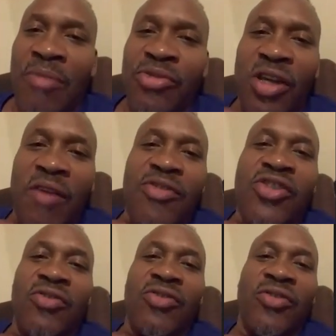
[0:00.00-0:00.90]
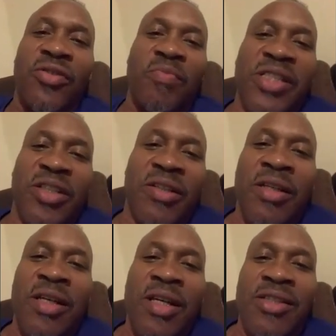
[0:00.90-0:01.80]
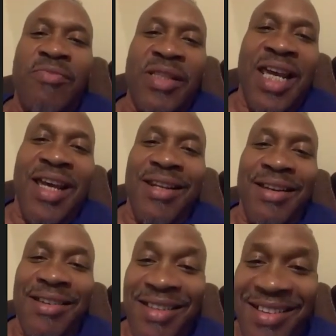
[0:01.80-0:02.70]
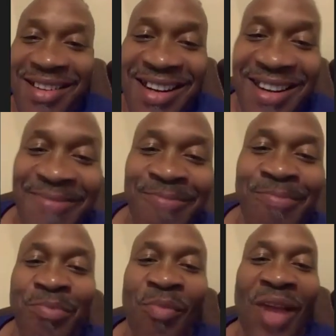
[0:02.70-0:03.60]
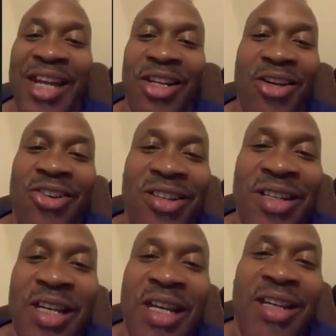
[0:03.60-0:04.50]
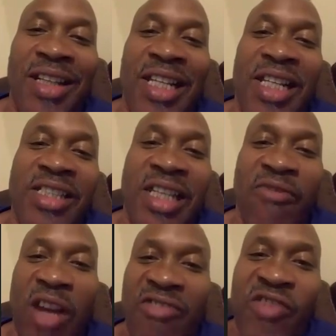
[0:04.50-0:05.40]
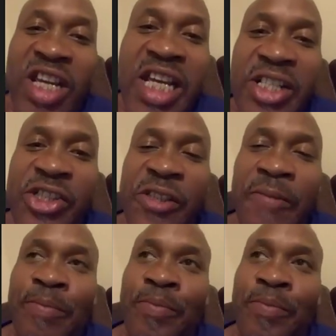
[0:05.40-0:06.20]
I'm sorry for choking on a piece of potato. I had to cook and clean because I raised